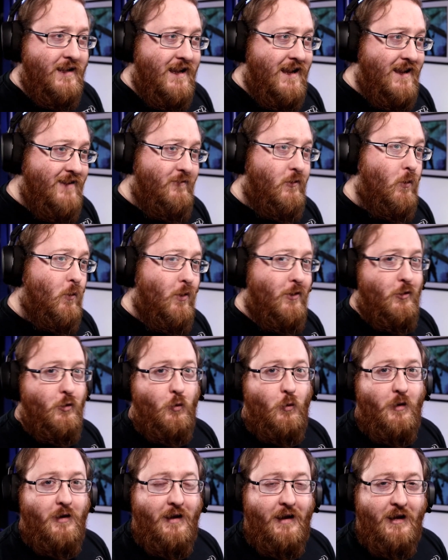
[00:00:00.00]
if you're
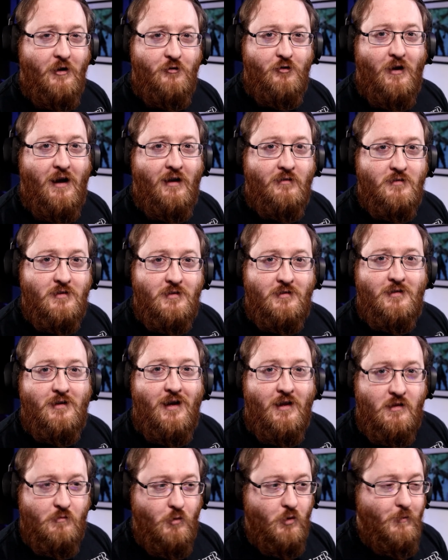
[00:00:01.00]
doing a draft
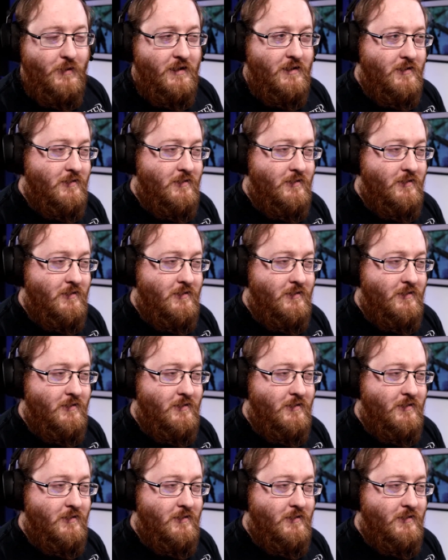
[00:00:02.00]
at the moment?